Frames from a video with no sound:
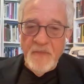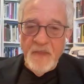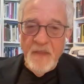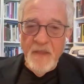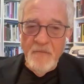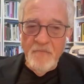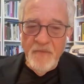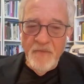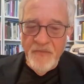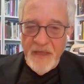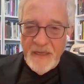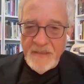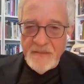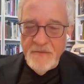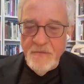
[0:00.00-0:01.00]

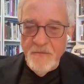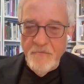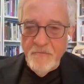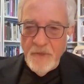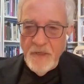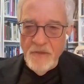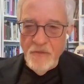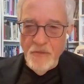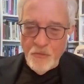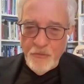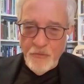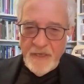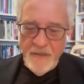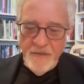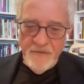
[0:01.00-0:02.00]
That
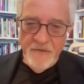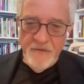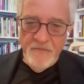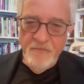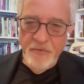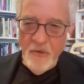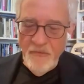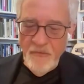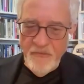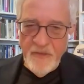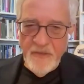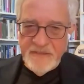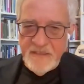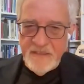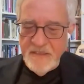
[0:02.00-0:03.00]
created both a
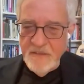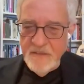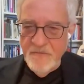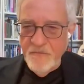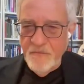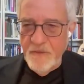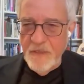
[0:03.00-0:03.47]
sense of